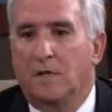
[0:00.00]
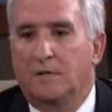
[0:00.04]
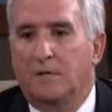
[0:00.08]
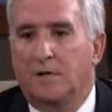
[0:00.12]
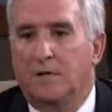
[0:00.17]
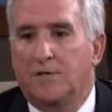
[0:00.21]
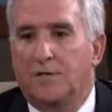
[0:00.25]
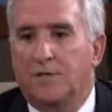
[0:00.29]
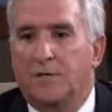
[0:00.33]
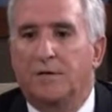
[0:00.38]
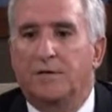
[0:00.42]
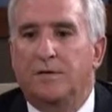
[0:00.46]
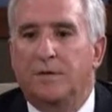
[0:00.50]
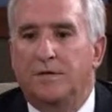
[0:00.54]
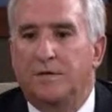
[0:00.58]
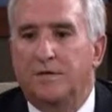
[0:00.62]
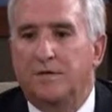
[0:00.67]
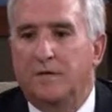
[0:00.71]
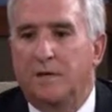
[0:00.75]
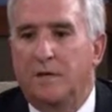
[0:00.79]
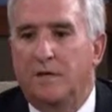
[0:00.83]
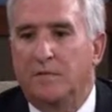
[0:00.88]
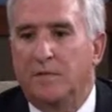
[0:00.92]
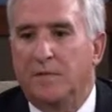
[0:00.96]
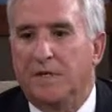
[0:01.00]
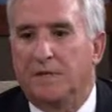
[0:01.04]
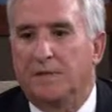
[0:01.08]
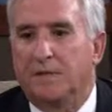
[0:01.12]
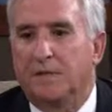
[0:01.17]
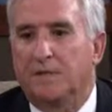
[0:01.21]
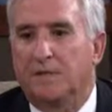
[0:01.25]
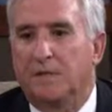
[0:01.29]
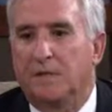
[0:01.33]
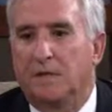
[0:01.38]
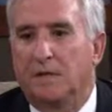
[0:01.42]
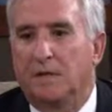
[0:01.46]
those Union
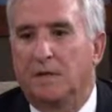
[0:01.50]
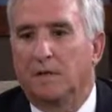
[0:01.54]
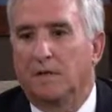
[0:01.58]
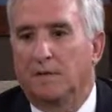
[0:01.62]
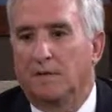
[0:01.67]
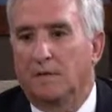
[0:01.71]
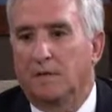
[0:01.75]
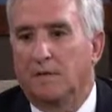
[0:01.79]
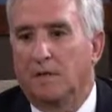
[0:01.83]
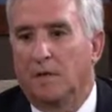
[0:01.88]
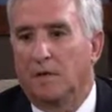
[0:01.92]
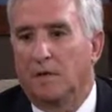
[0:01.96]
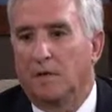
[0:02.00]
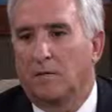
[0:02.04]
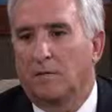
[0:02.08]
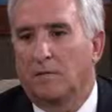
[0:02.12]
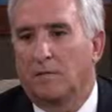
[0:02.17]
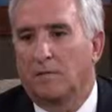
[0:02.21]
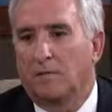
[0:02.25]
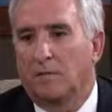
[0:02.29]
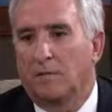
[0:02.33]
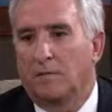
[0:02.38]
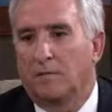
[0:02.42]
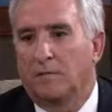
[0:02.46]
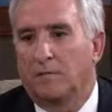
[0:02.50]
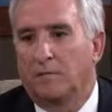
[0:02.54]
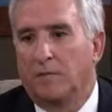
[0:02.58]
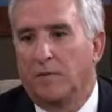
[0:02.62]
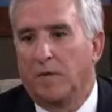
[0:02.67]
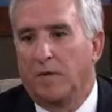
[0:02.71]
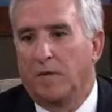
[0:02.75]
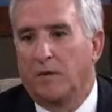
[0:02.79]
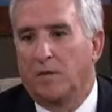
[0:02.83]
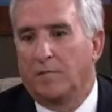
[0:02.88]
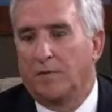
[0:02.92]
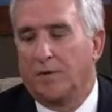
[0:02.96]
sentiments were
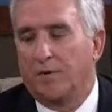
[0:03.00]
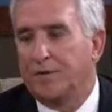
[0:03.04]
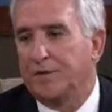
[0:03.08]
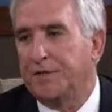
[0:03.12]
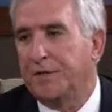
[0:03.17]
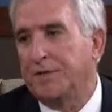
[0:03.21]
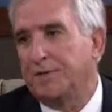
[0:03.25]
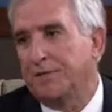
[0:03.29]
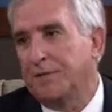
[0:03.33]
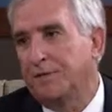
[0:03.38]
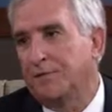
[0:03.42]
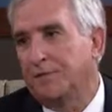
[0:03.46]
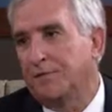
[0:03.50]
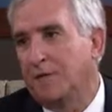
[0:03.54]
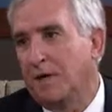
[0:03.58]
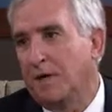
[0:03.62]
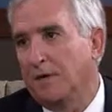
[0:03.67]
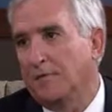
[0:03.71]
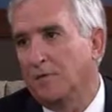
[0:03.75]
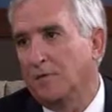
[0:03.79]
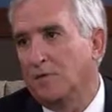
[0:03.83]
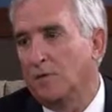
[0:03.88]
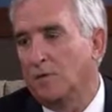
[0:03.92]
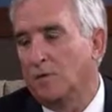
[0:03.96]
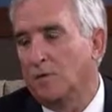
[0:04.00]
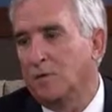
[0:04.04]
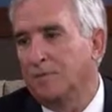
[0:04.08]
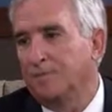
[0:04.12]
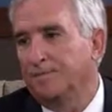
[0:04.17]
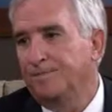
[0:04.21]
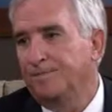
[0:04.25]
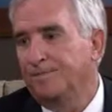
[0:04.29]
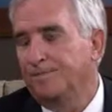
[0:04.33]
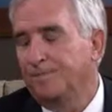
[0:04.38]
persistent throughout the war.